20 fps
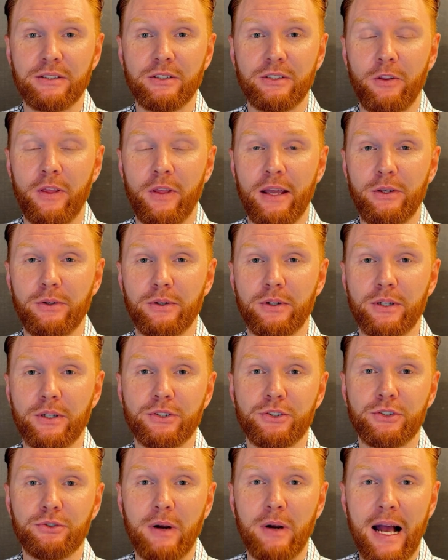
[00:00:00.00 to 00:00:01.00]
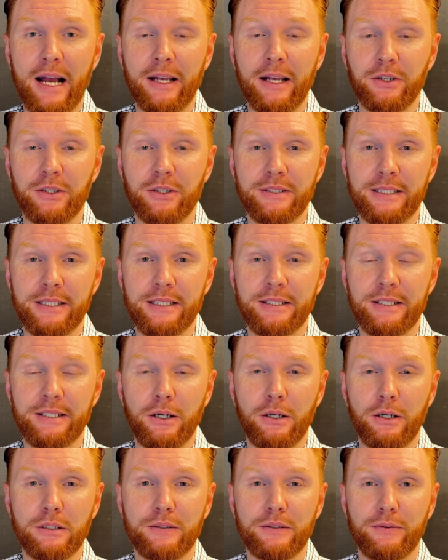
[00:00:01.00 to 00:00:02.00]
so that you can track your
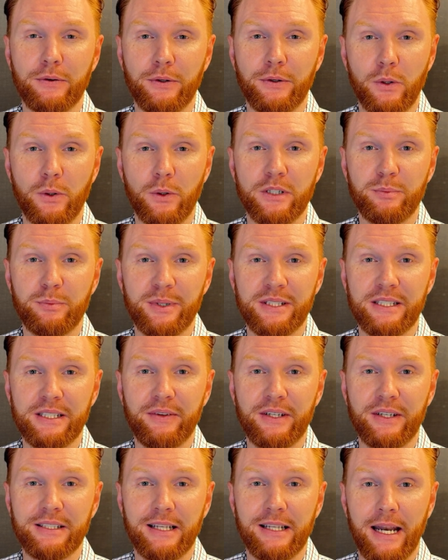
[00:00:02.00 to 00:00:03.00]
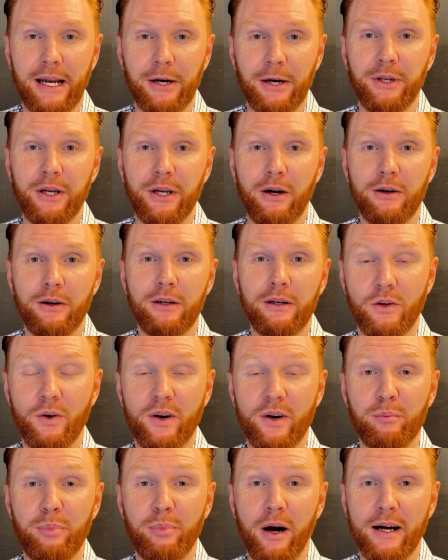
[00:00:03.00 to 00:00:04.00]
details for your specific scenario. Go
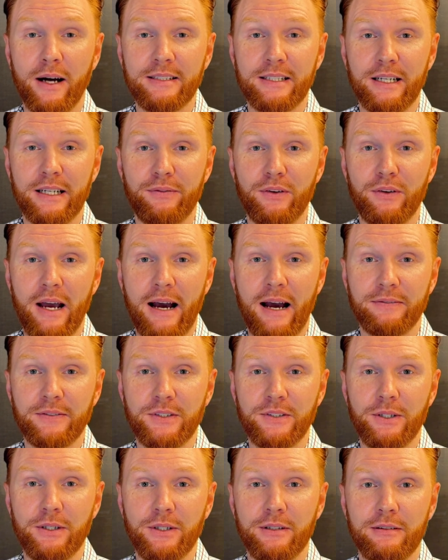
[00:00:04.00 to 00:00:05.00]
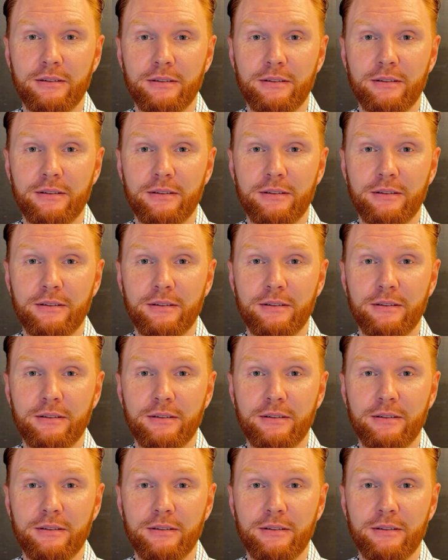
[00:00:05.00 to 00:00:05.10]
ahead and pause it if you have to.